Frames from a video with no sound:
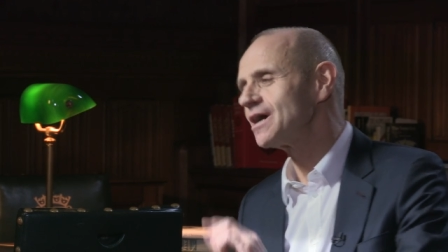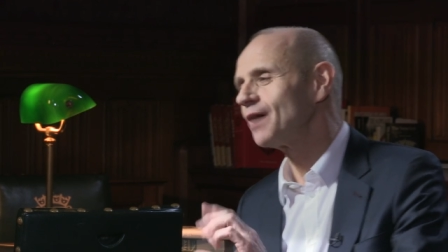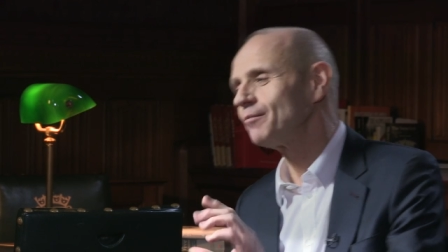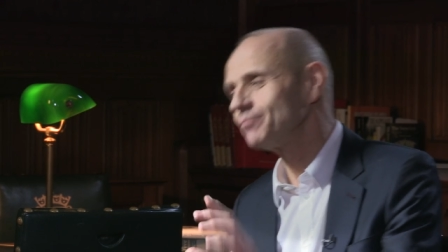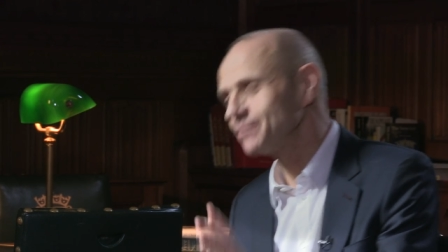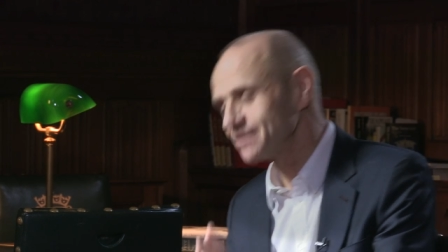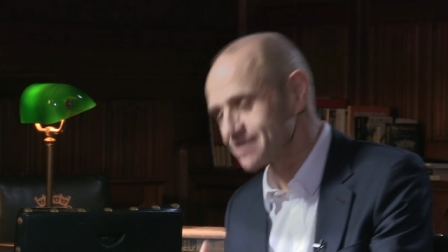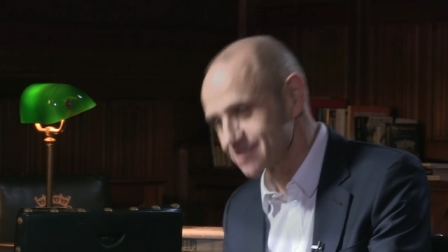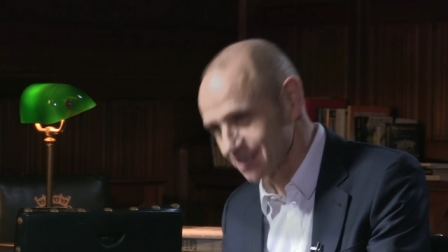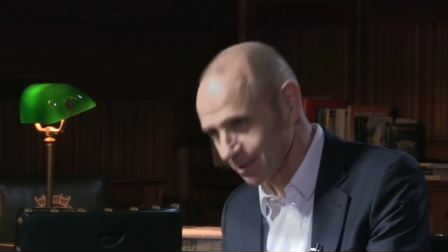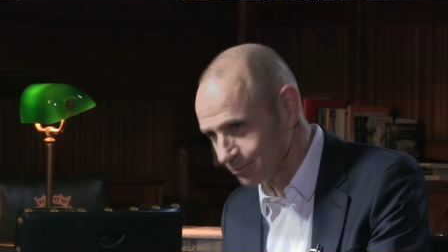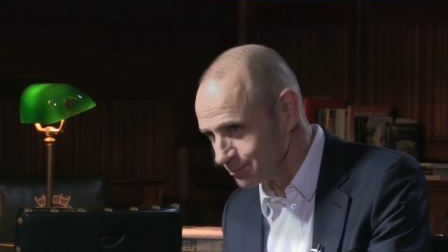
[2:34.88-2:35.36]
up
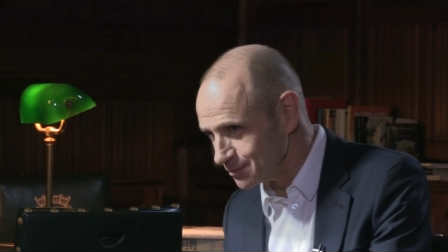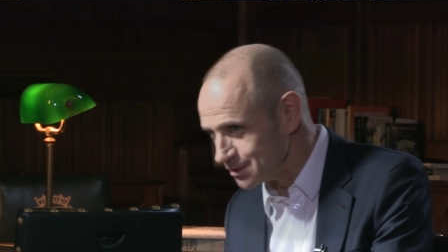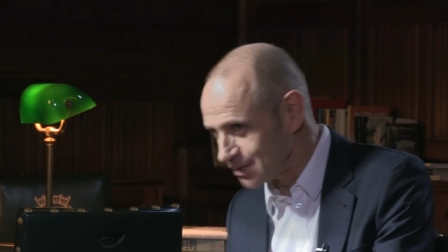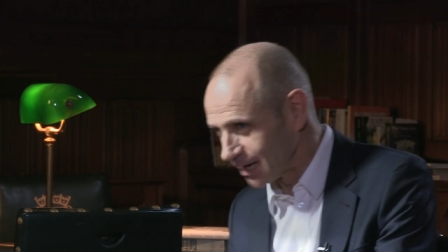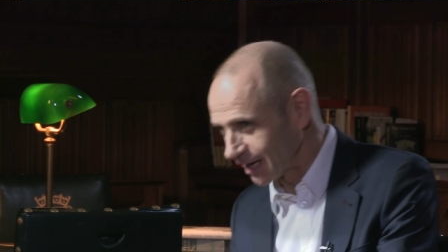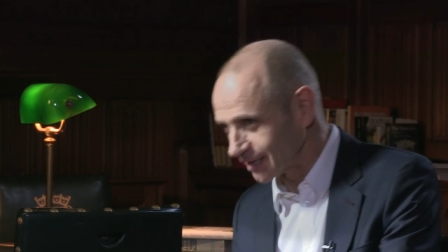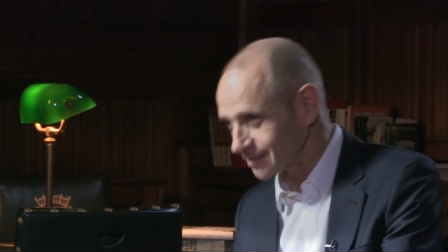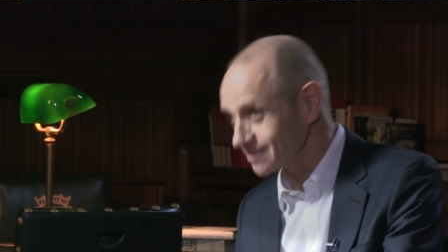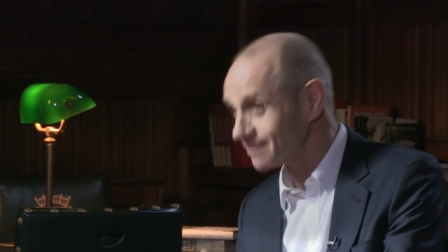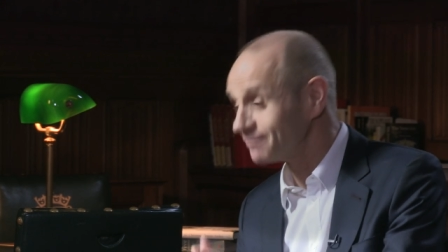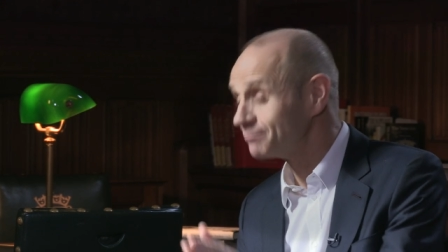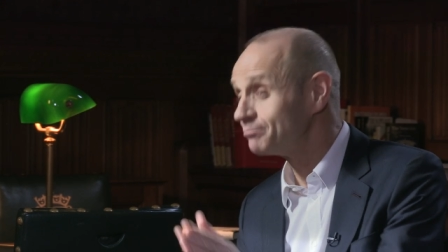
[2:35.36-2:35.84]
the
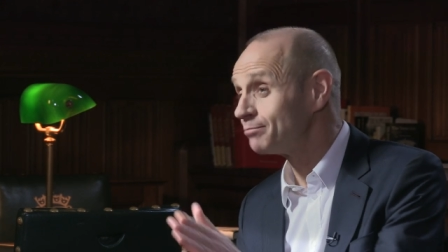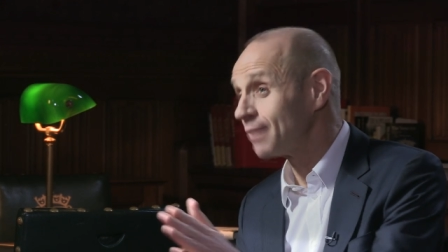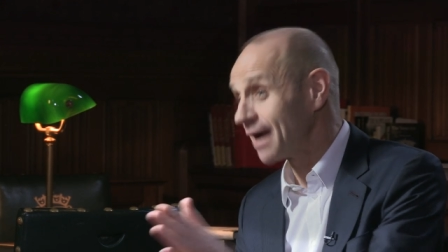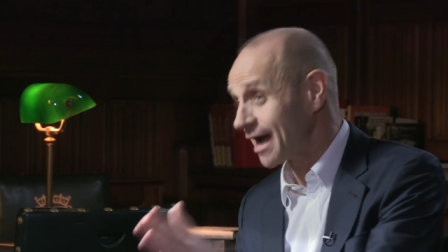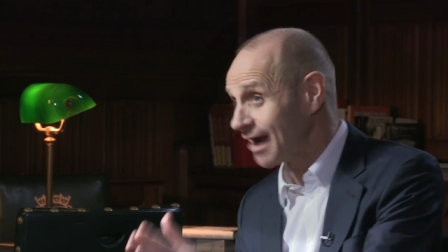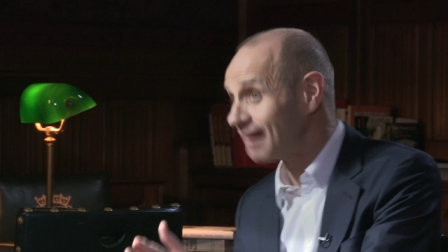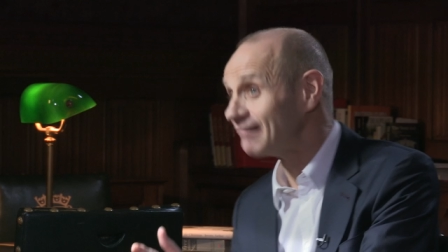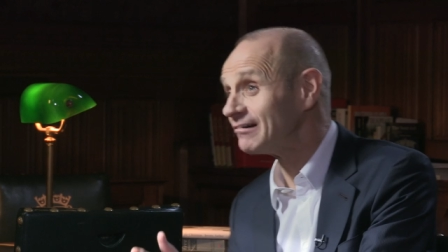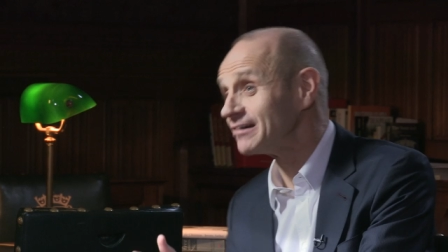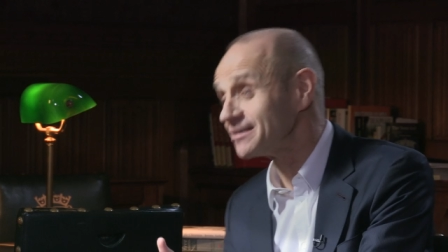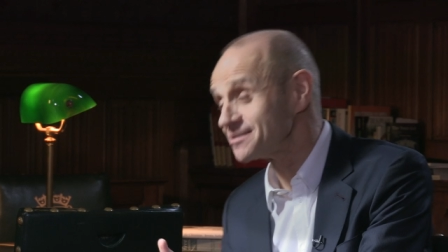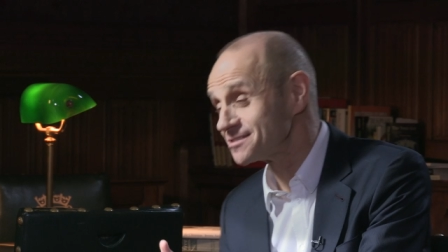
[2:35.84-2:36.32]
subject of
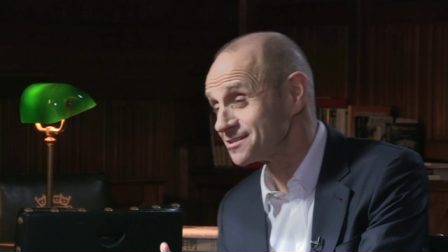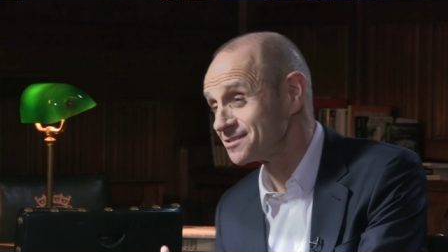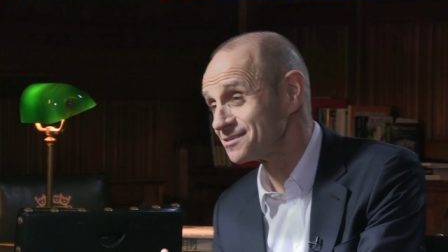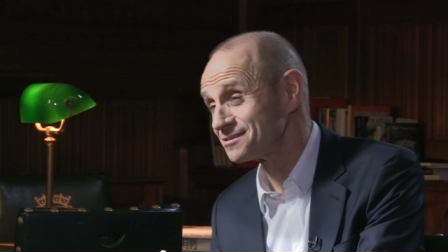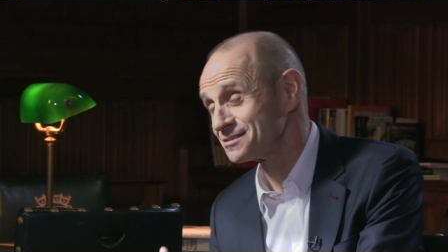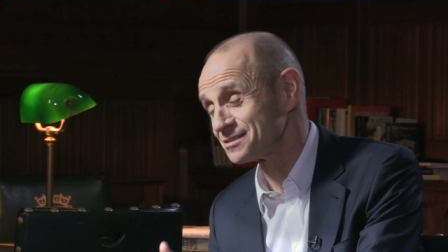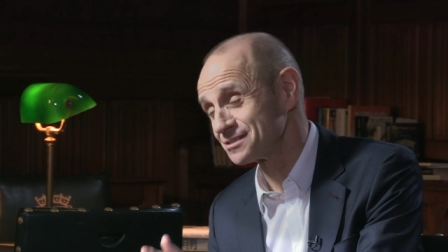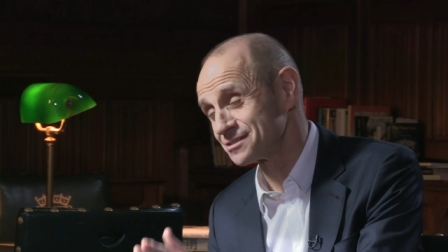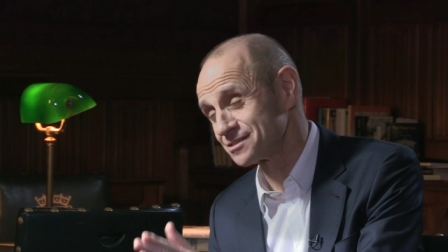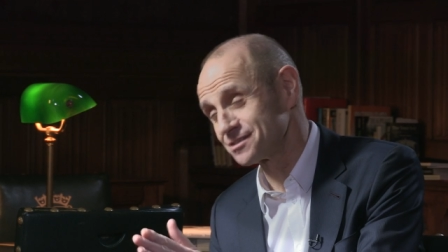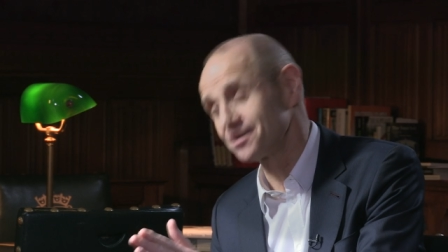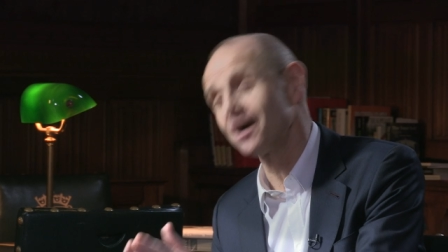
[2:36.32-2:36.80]
Paris
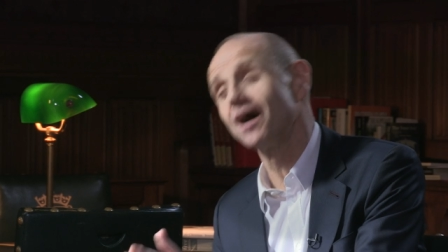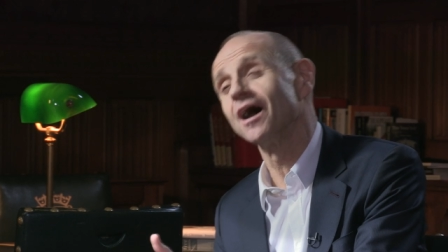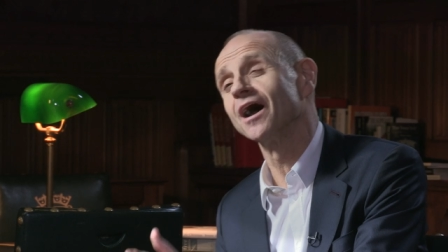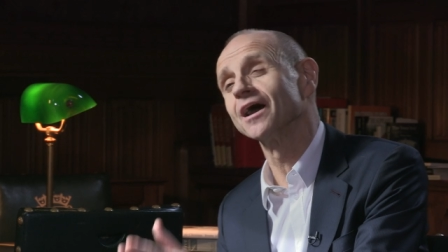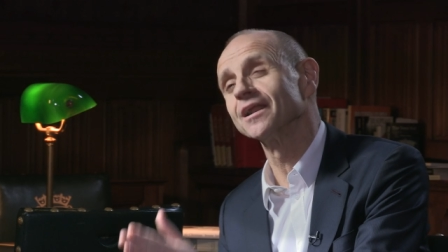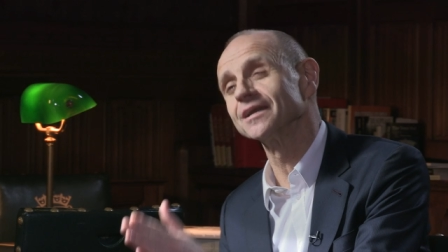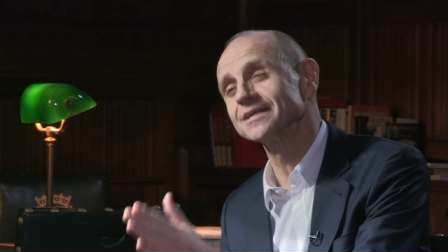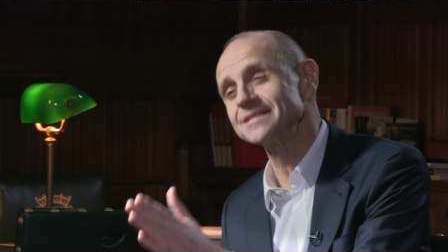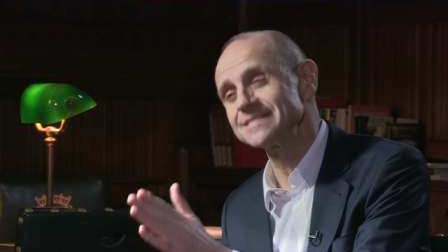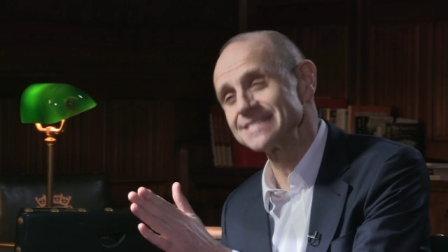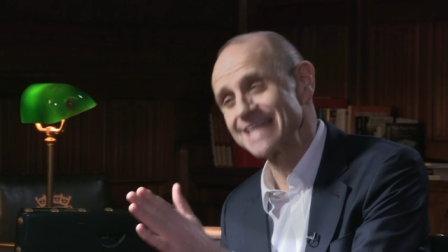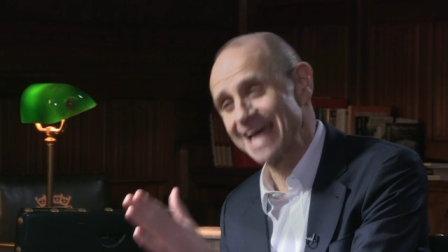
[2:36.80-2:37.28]

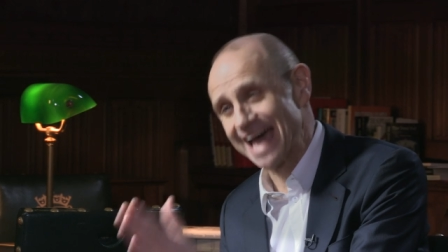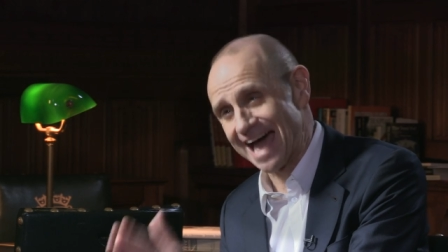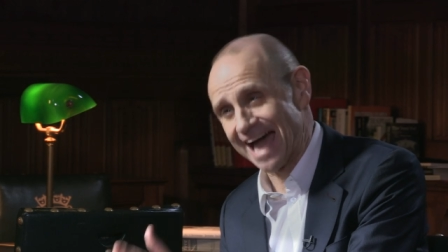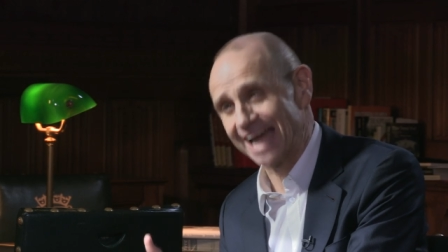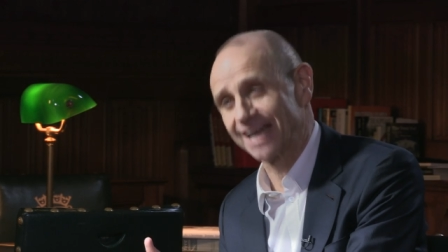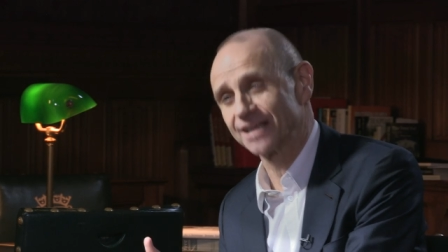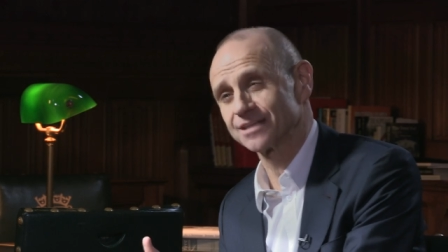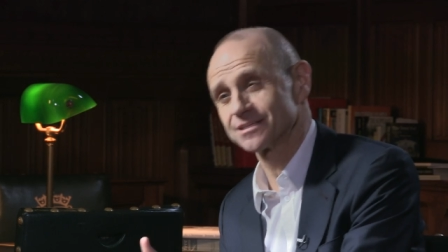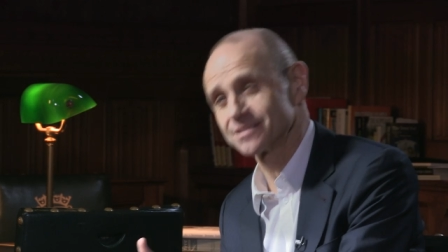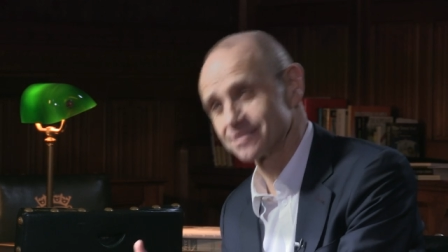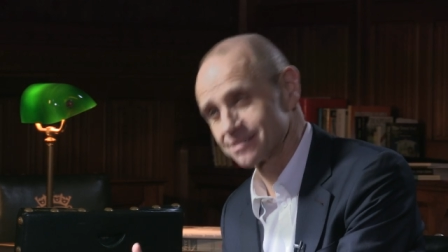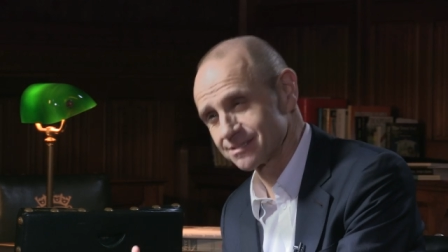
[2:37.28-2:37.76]
style
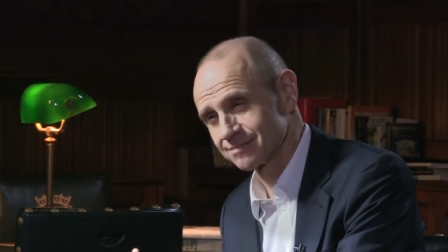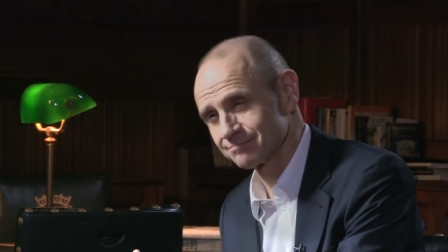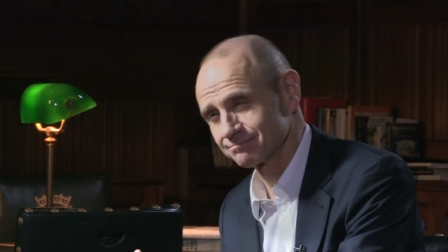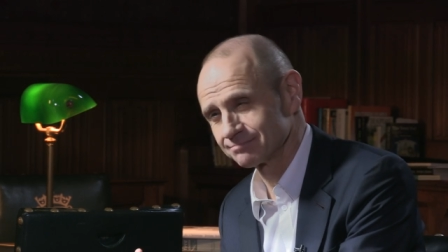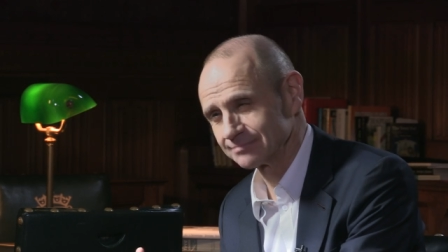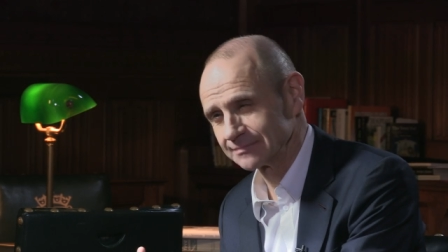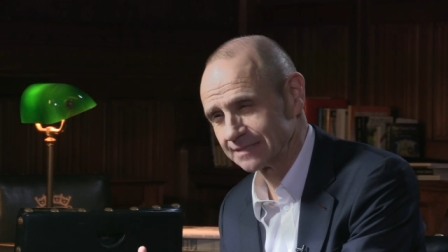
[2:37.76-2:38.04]
attacks?